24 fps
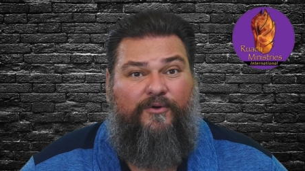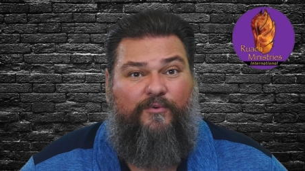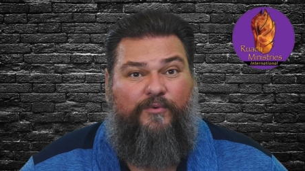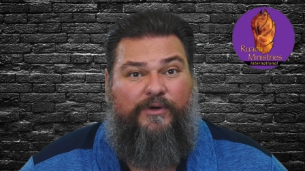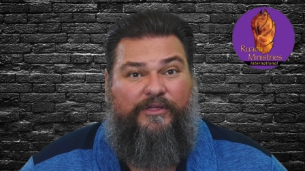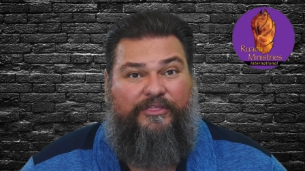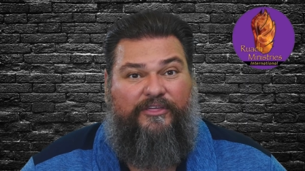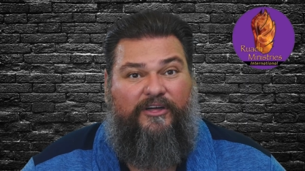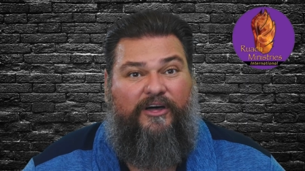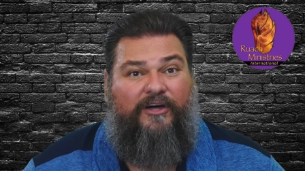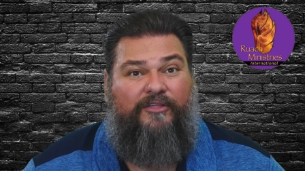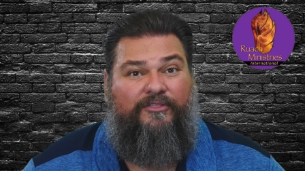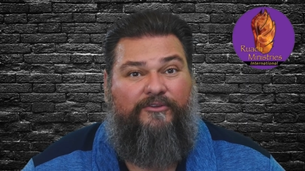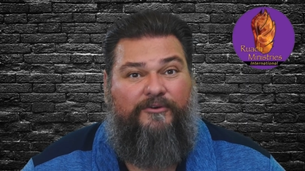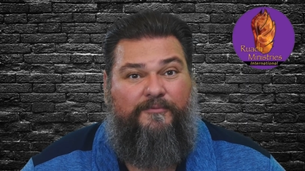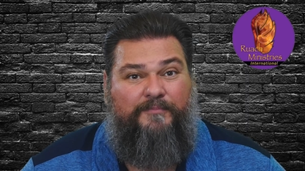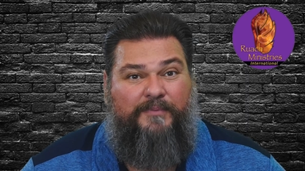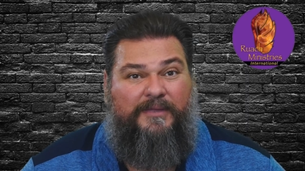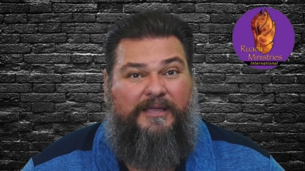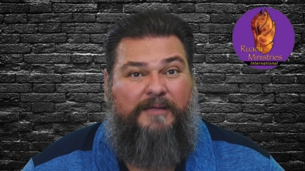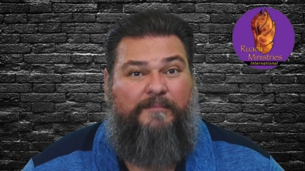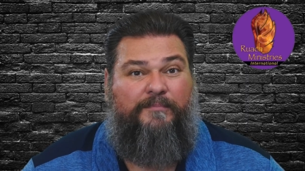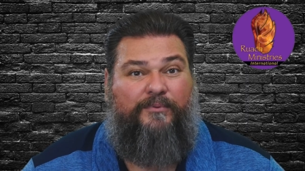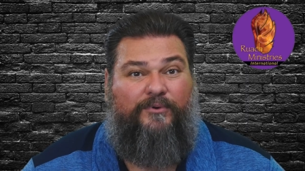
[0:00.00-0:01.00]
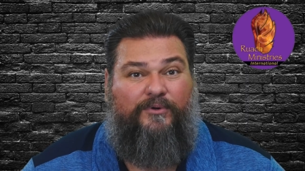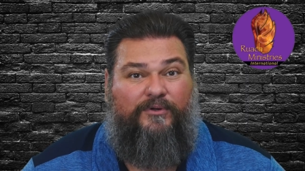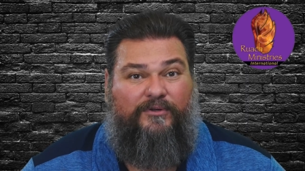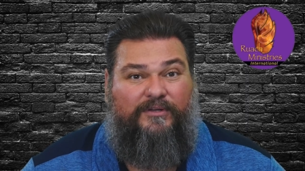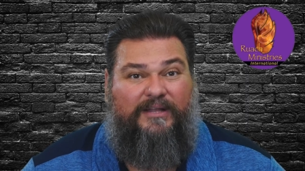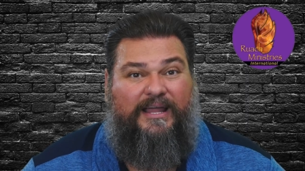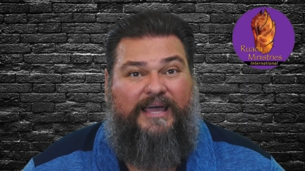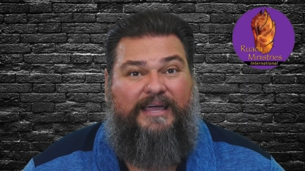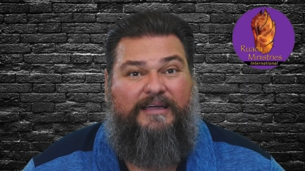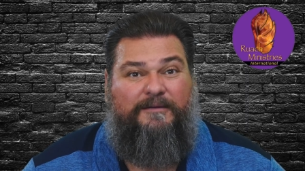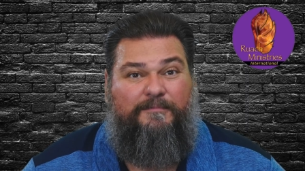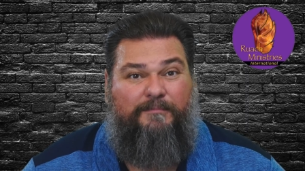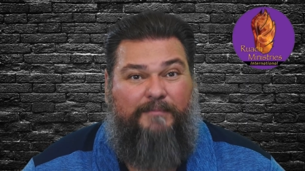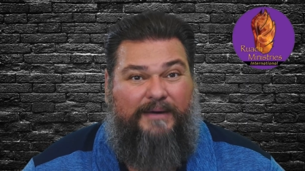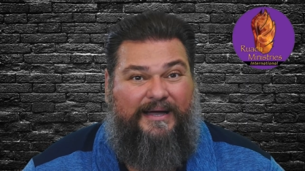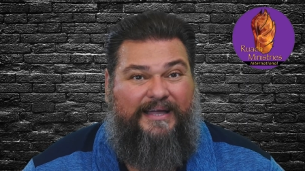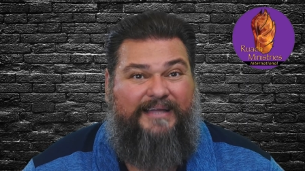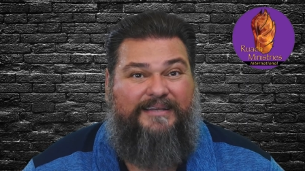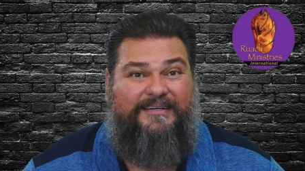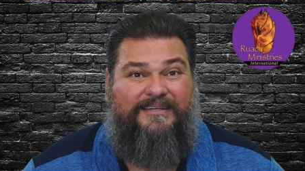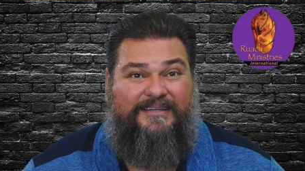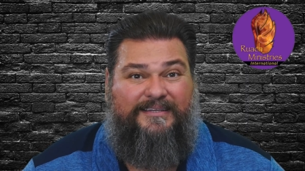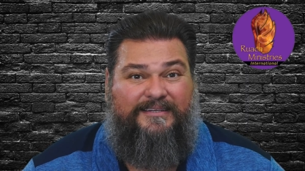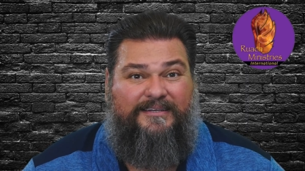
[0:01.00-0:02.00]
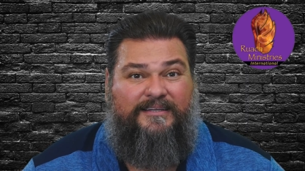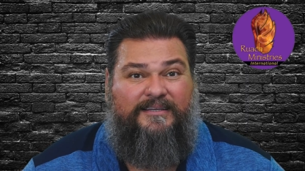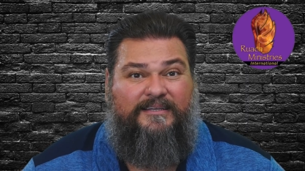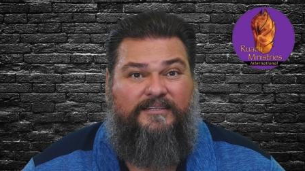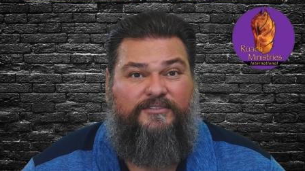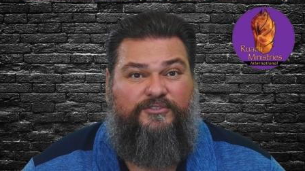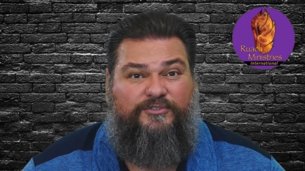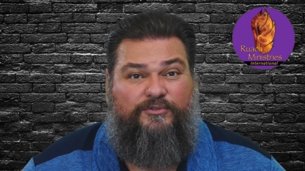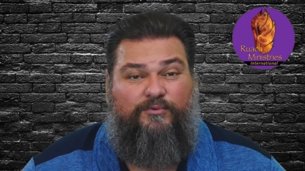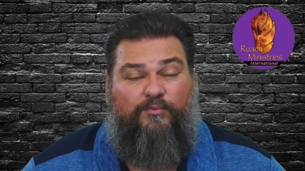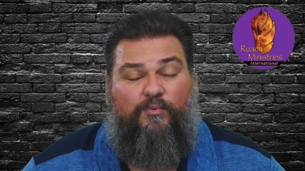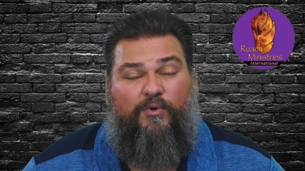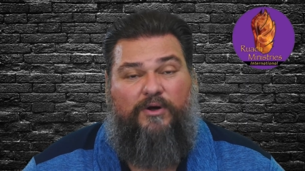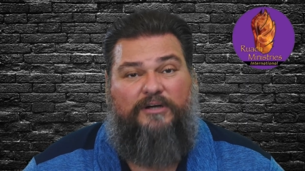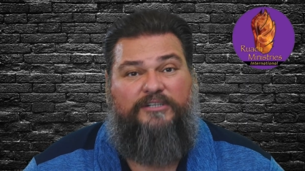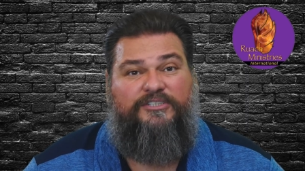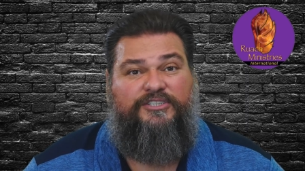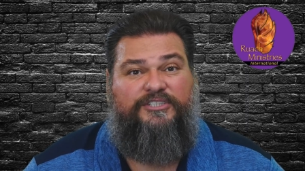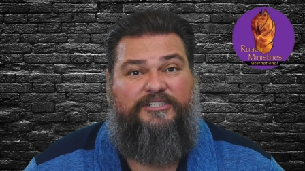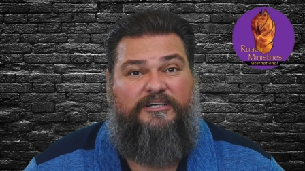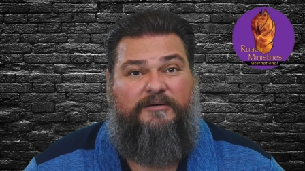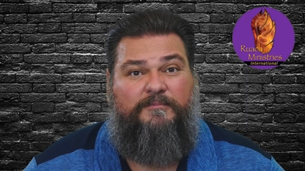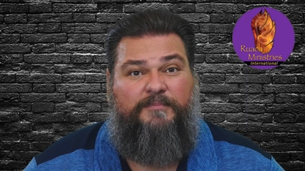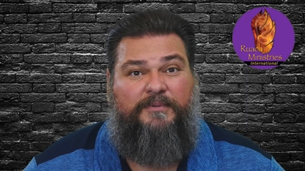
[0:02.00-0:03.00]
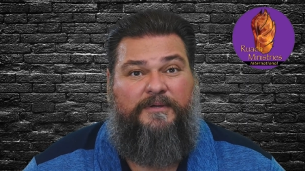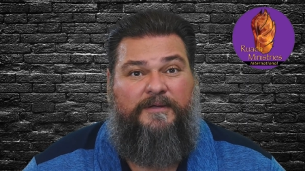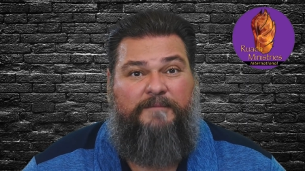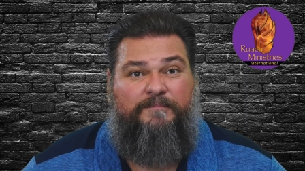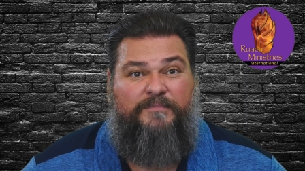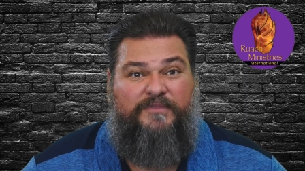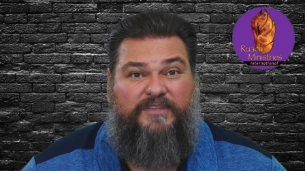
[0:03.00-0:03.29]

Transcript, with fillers: with other people like minded to worship,